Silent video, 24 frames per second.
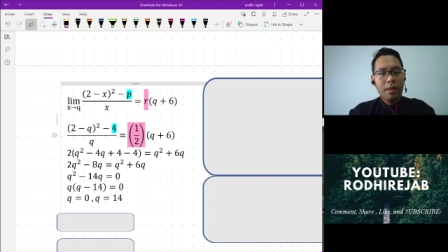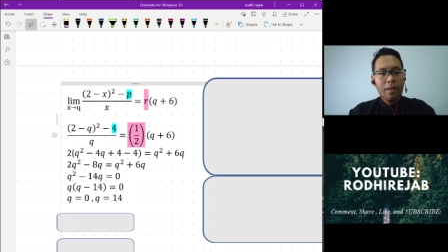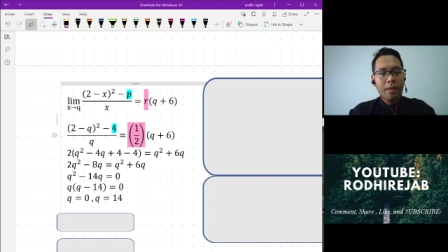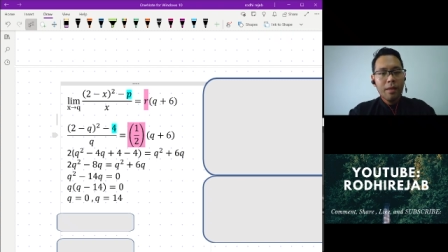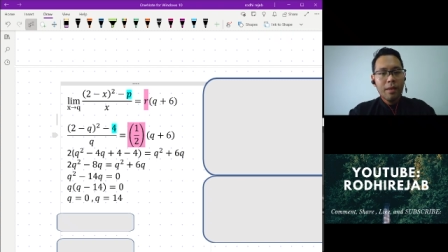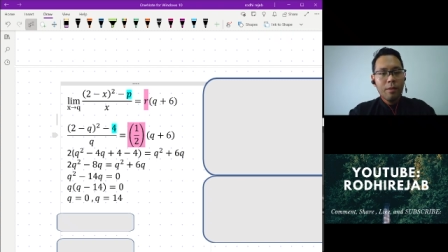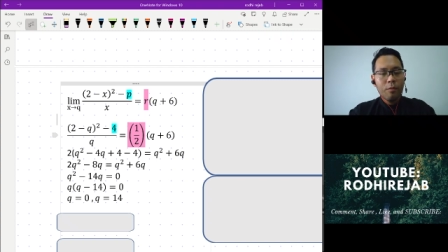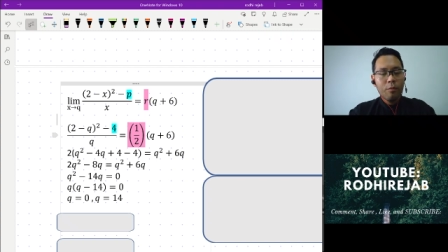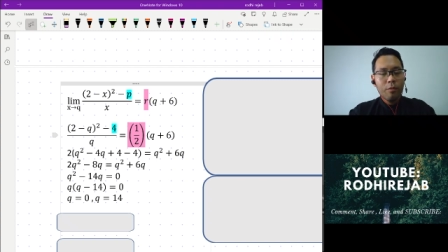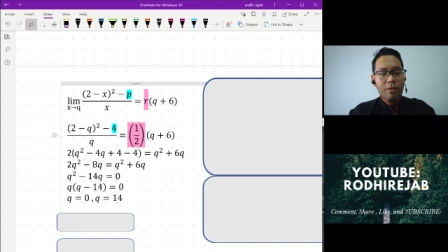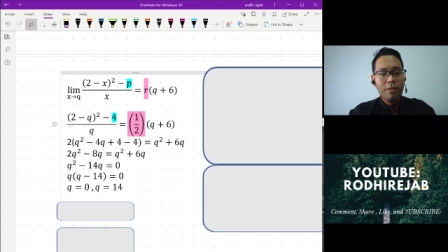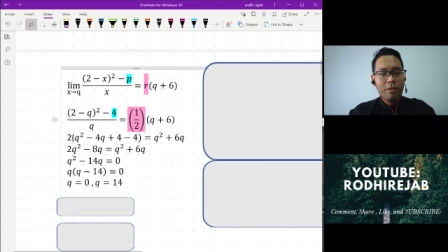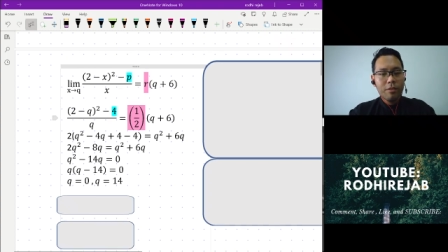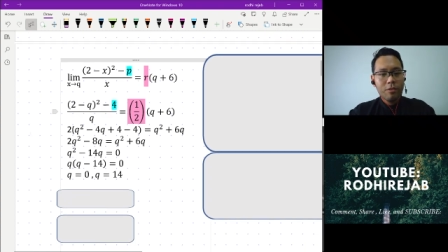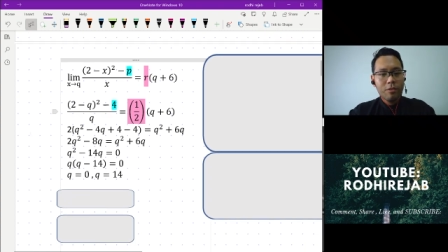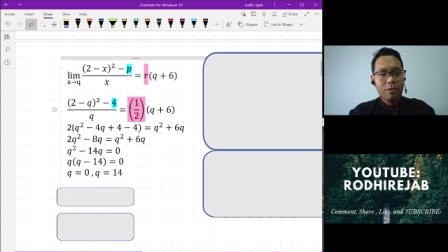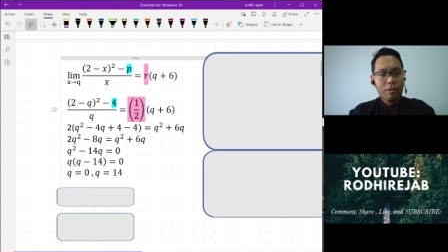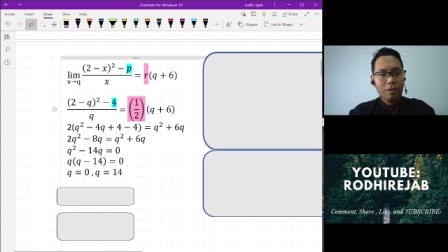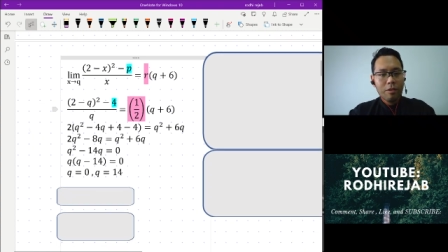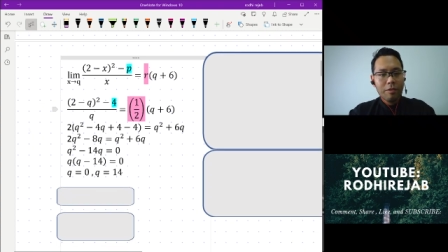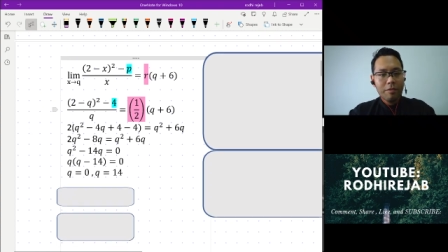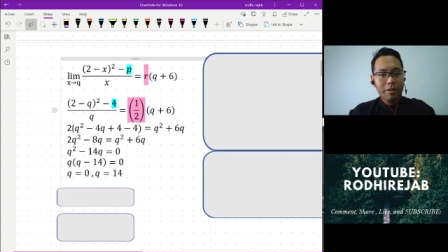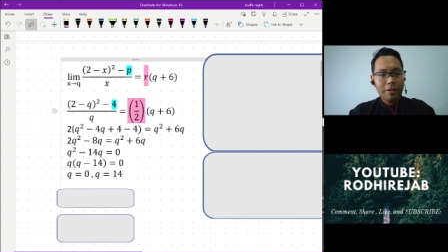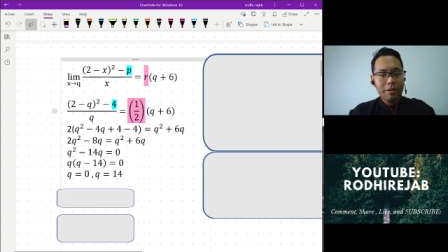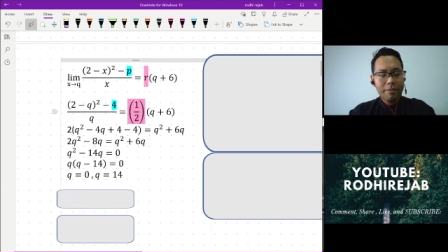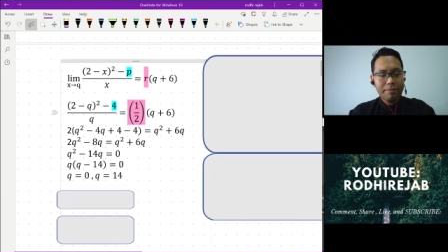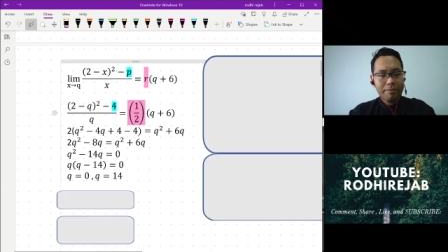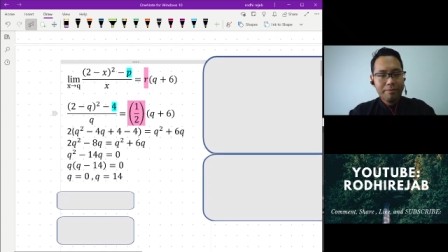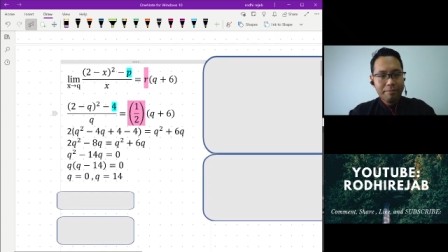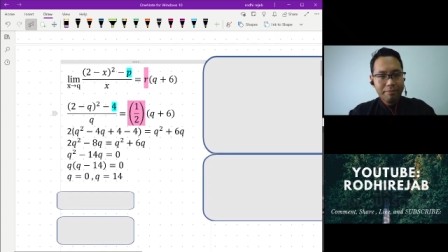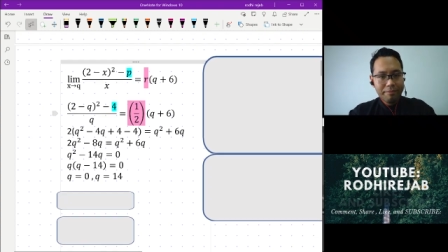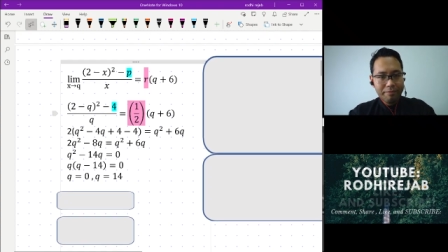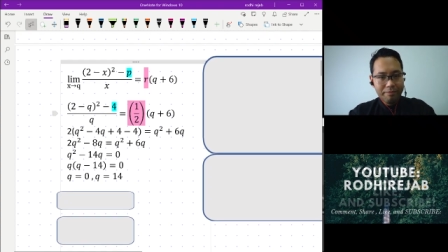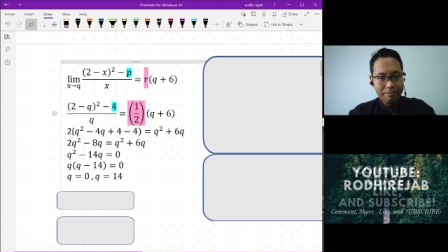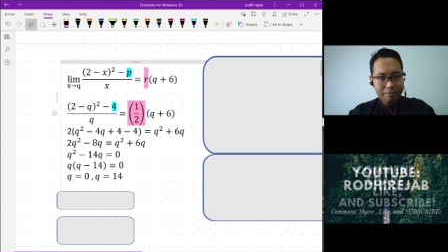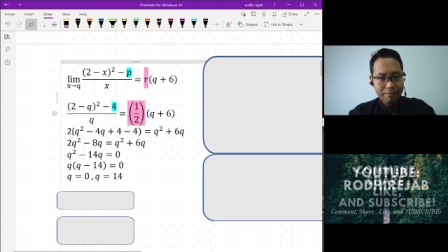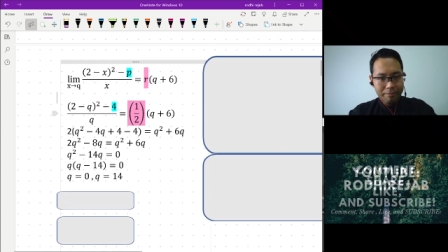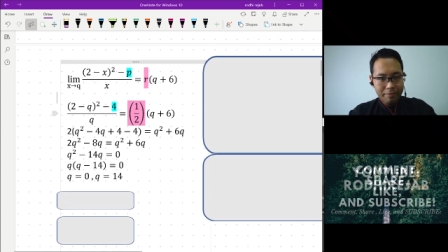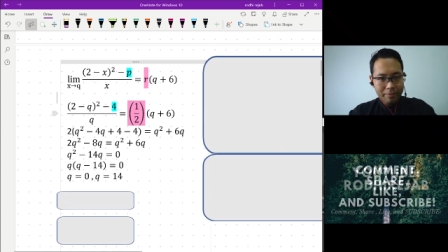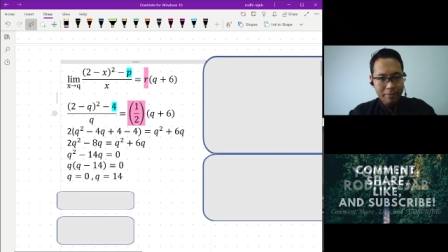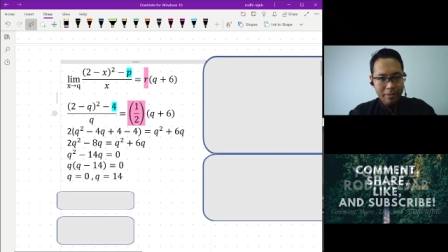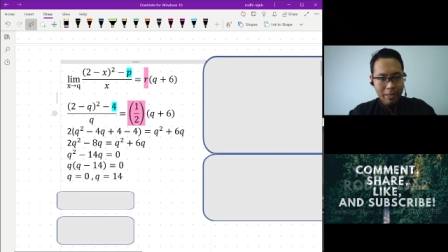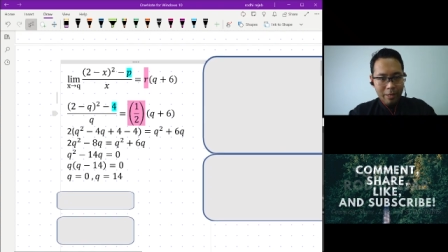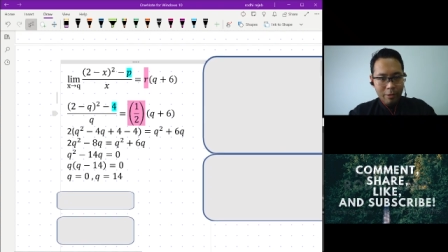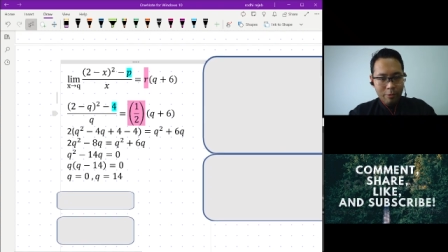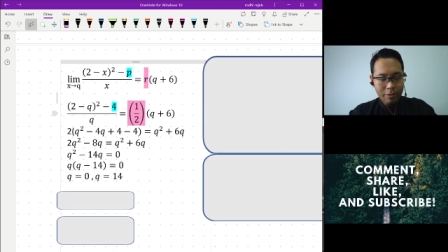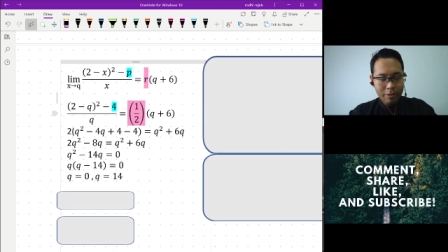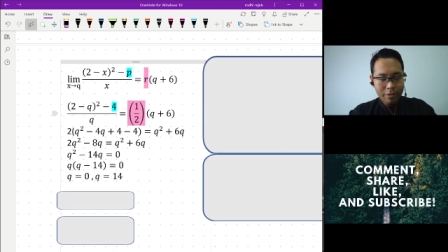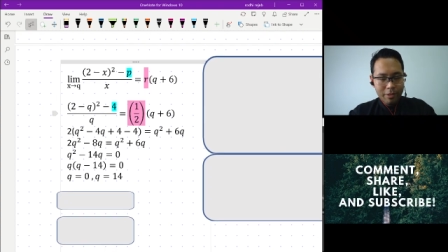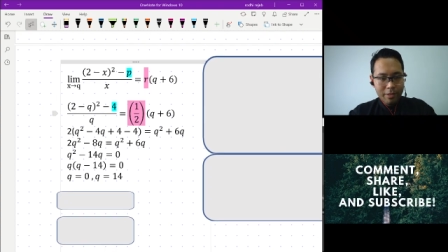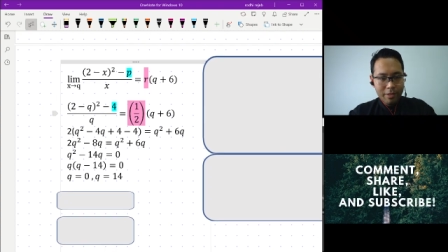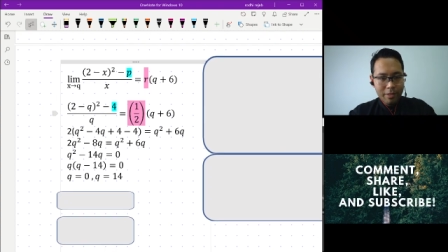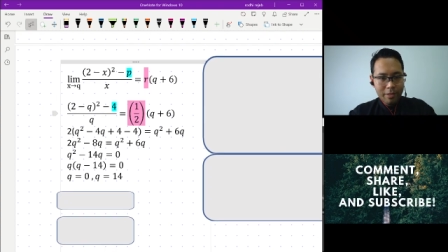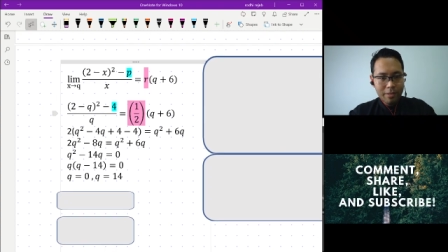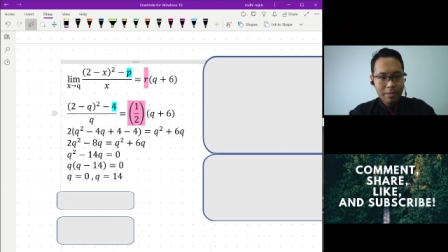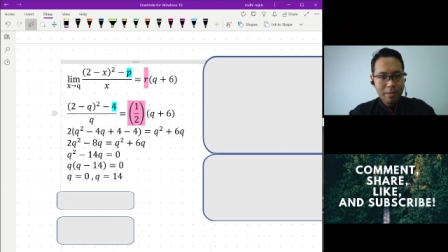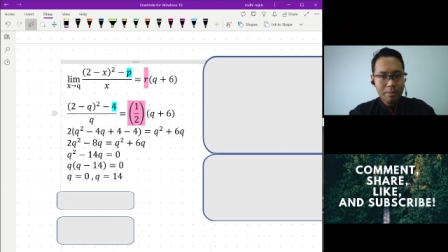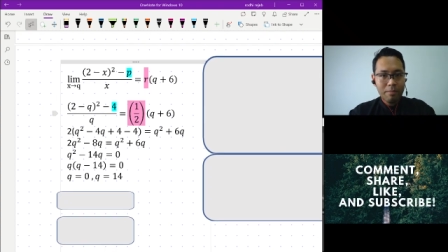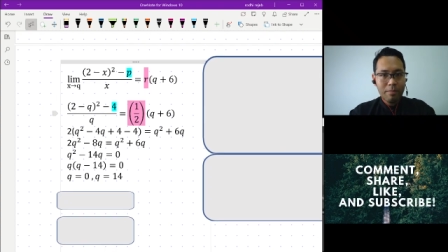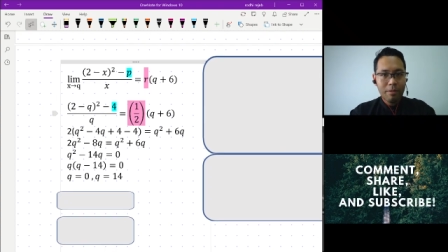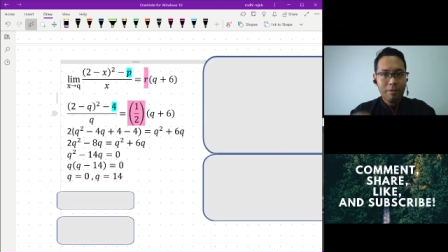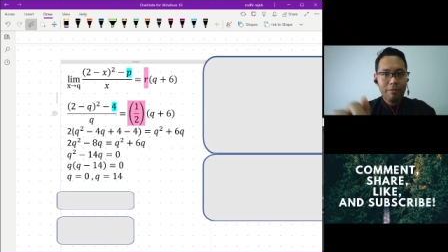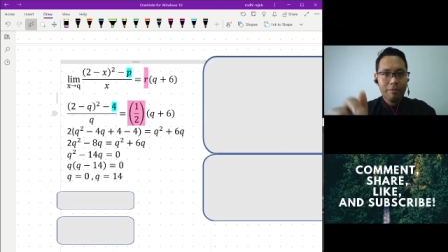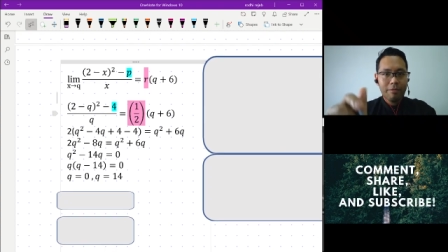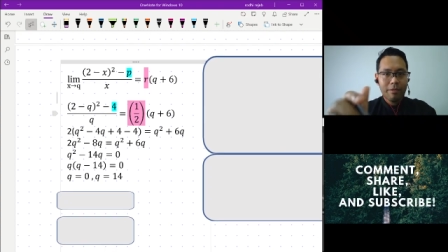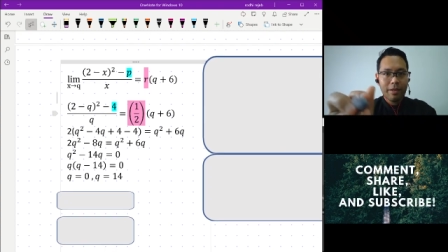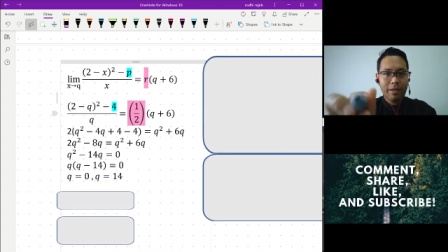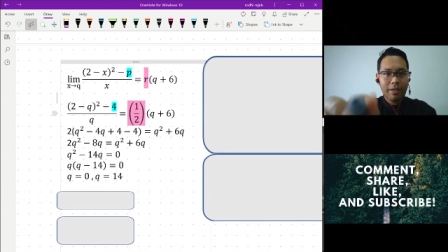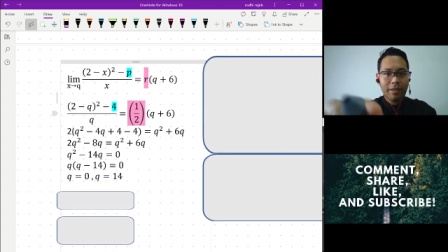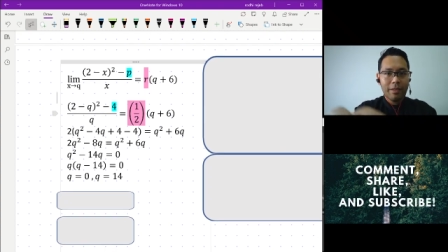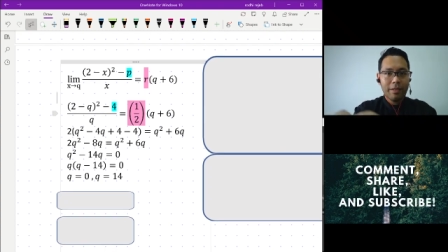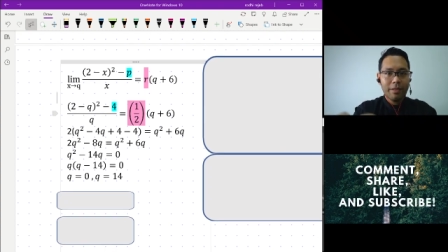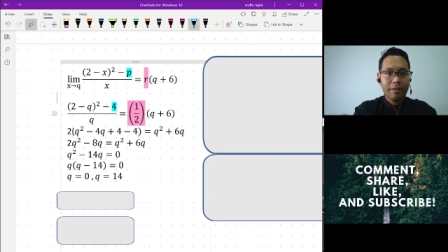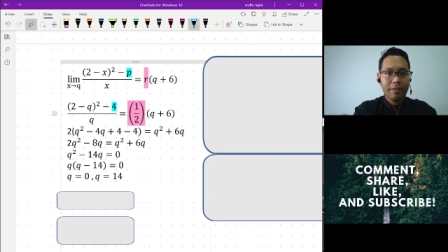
And once you solve it, the equation, and simplify,